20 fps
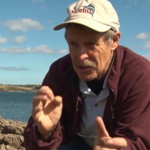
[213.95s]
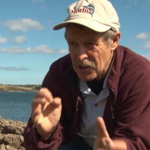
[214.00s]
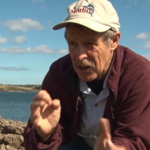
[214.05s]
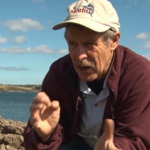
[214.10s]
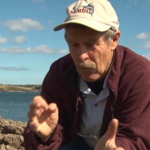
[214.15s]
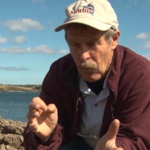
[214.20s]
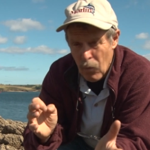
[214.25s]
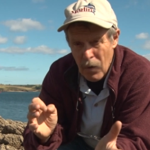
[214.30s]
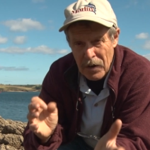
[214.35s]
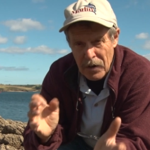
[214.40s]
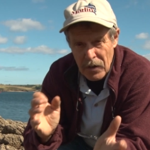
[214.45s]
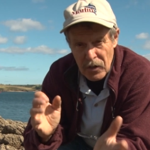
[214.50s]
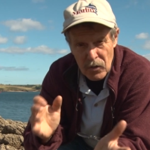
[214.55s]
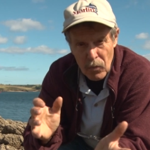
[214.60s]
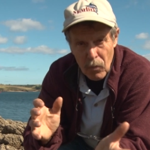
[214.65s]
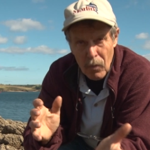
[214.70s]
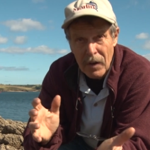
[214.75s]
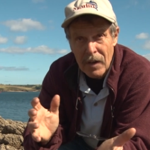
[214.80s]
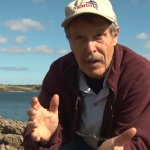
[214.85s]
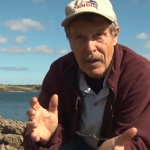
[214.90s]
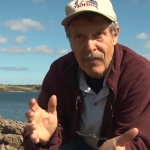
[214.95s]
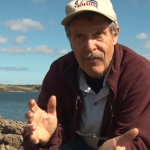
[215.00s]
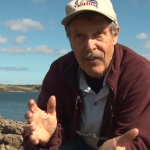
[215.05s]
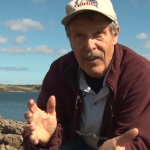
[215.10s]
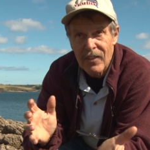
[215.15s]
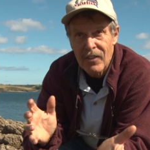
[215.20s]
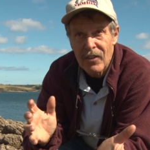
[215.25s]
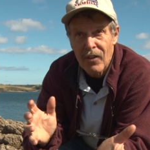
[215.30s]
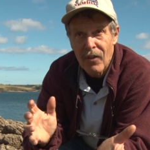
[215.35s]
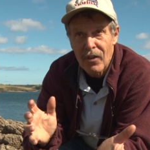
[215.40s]
check wind, because the wind can
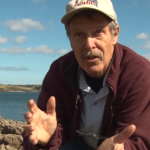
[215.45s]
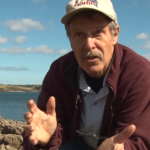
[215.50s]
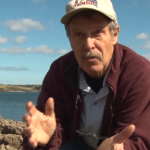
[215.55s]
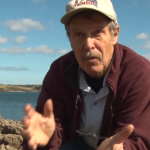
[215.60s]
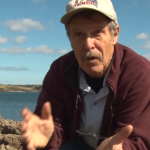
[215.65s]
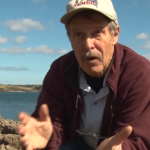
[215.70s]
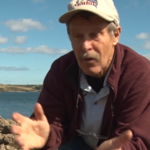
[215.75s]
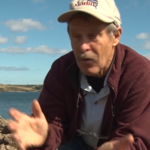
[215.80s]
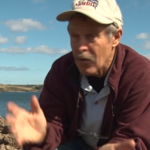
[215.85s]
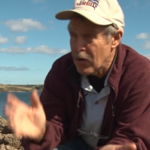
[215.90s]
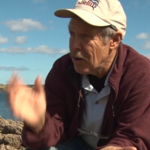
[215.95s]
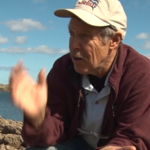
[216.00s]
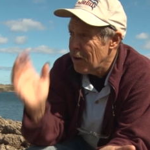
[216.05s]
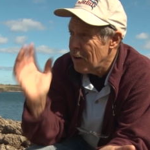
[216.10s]
affect the tide as well.